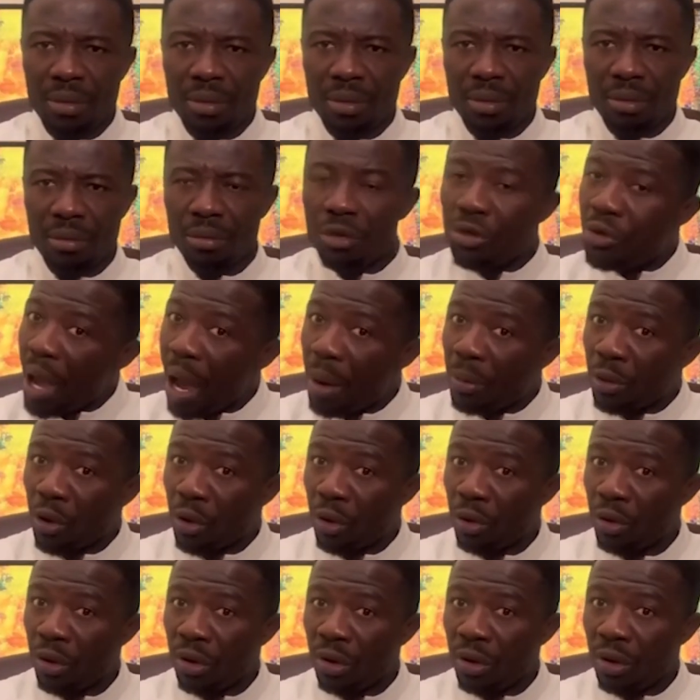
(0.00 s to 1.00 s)
Me
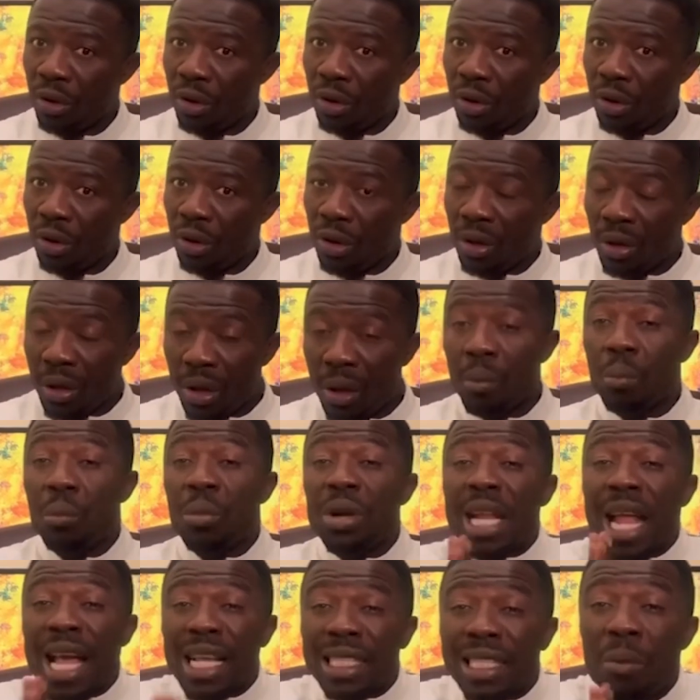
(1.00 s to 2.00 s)
abro.
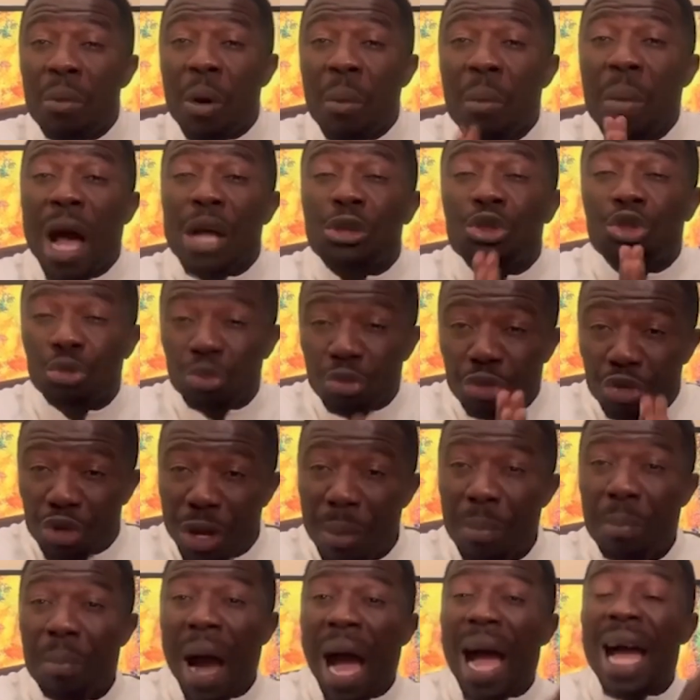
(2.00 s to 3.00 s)
Muna as a mumma sum
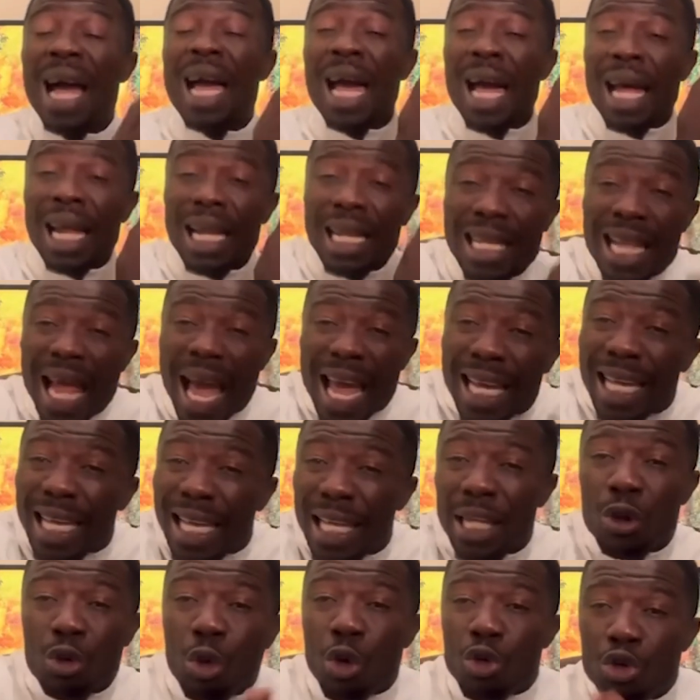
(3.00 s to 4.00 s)
diepa. Like
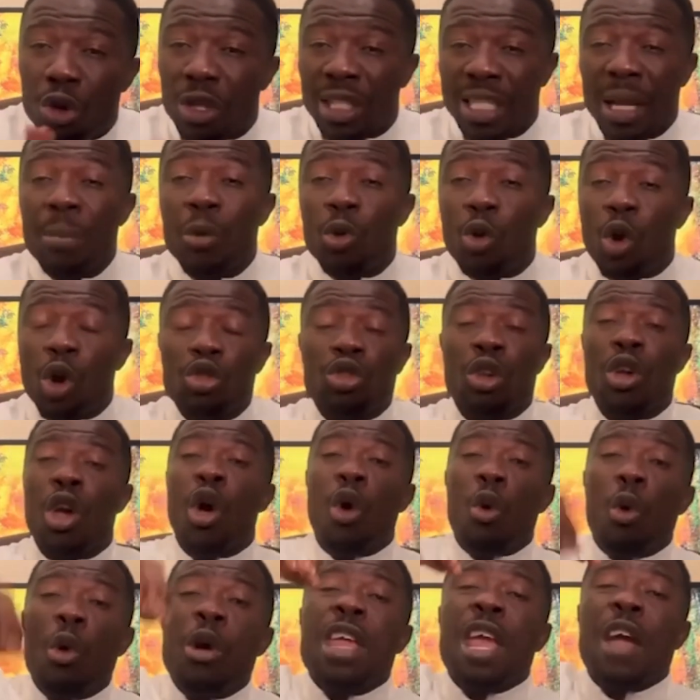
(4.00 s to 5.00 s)
in kuduntem because
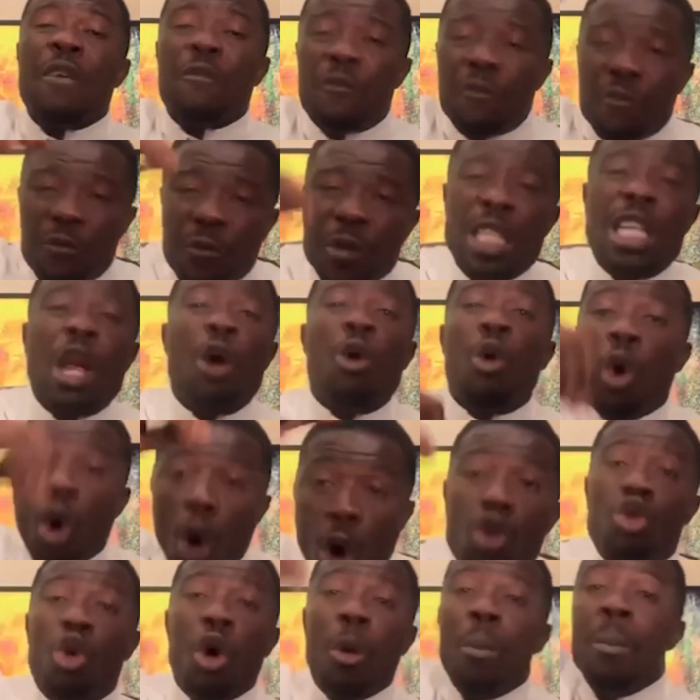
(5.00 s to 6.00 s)
we have the
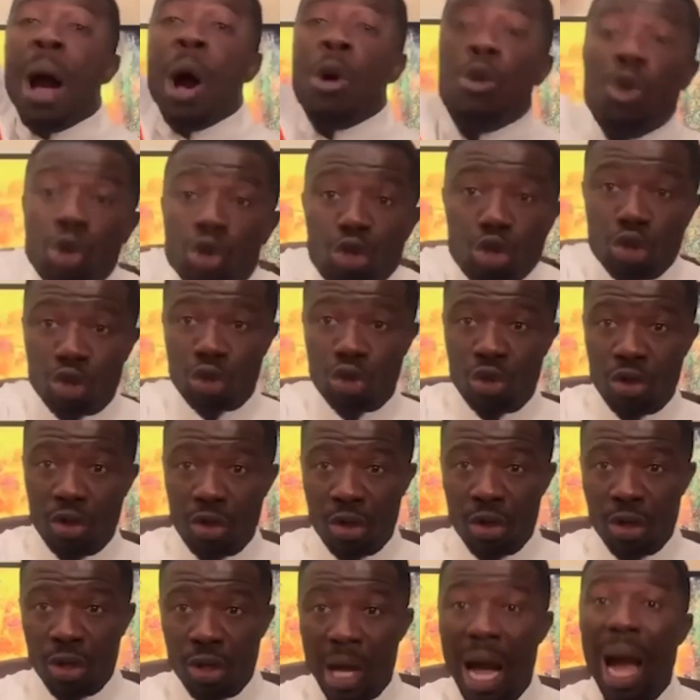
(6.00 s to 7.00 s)
whole command.
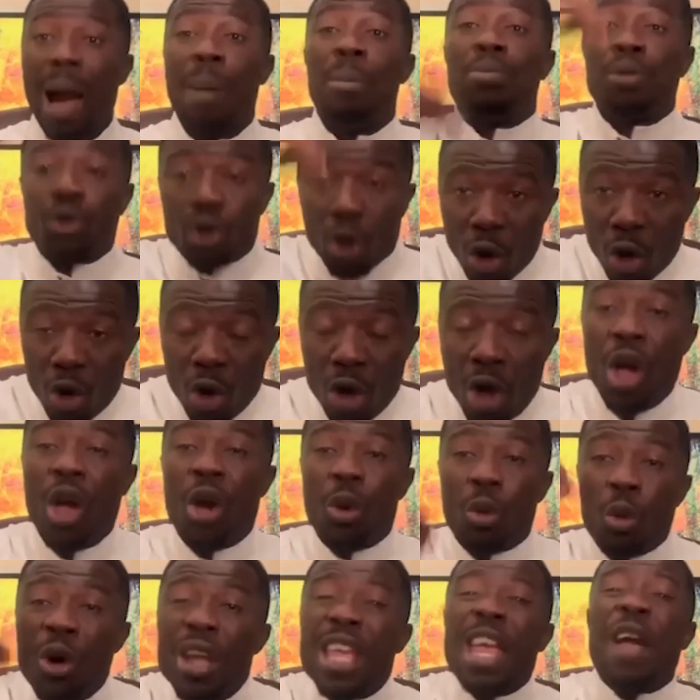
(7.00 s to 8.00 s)
Abro.
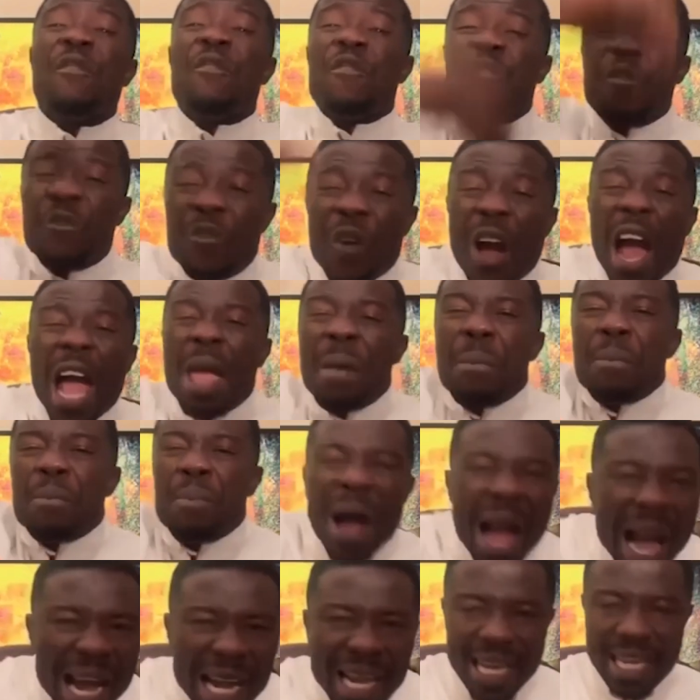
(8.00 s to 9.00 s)
We have
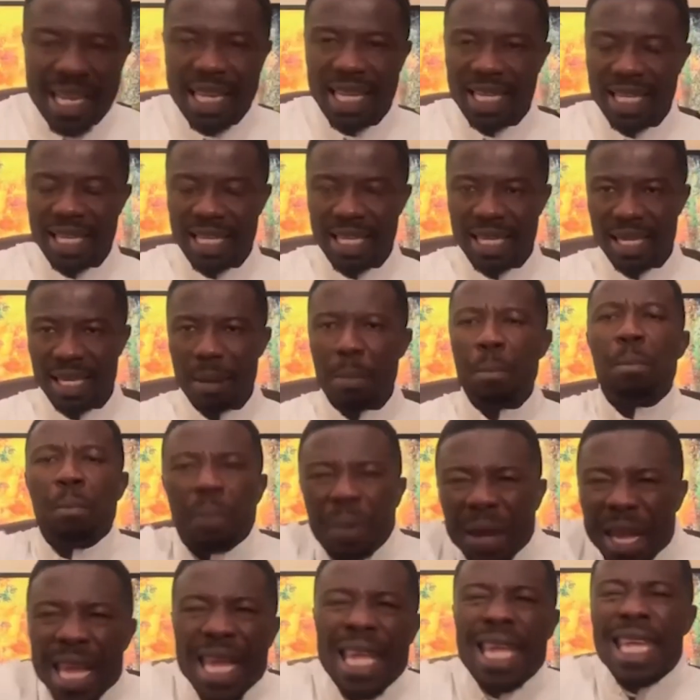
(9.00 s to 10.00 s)
5-pack
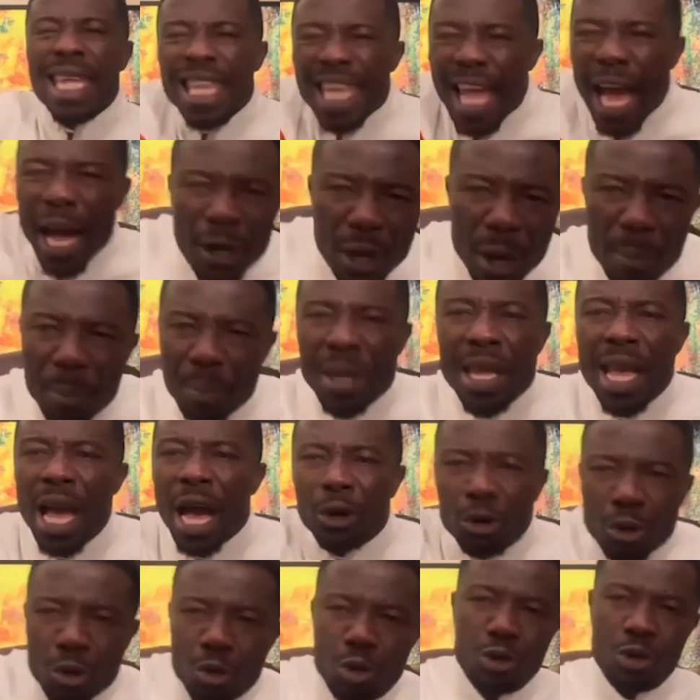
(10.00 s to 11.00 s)

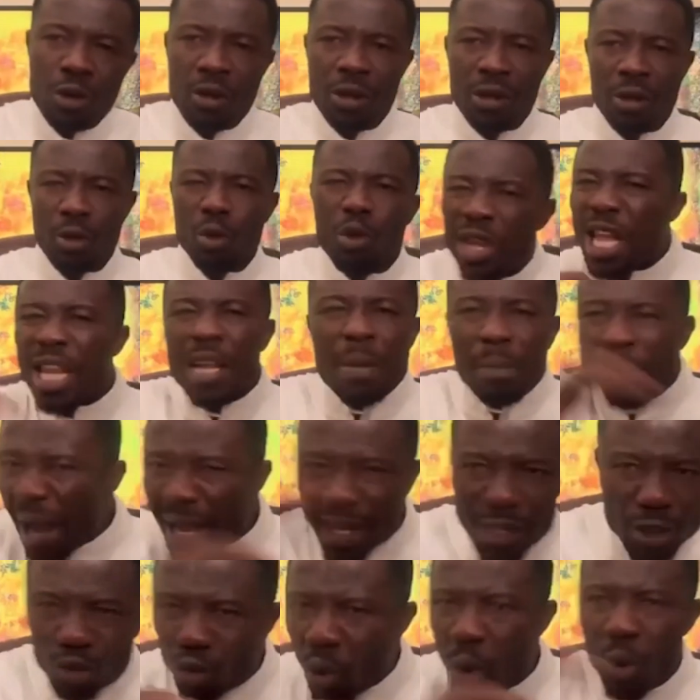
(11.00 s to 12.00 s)
piano. Union
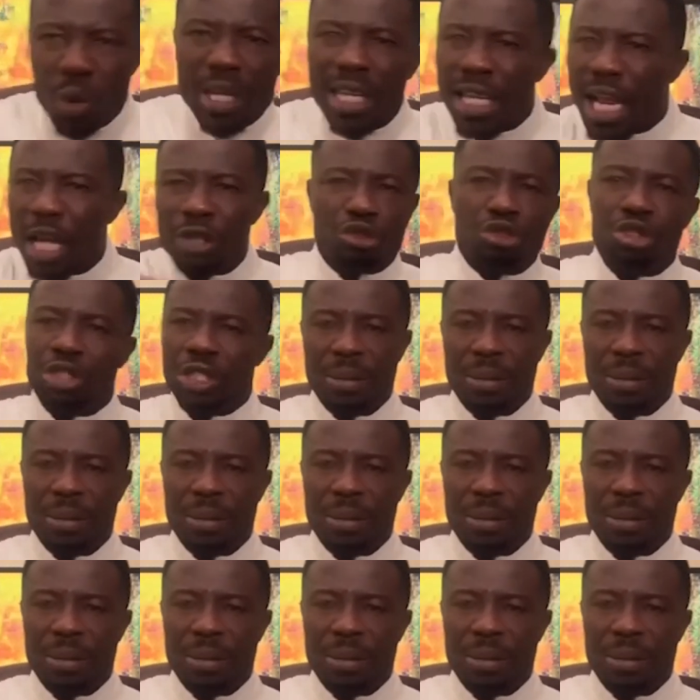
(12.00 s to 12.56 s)
packet to our industry.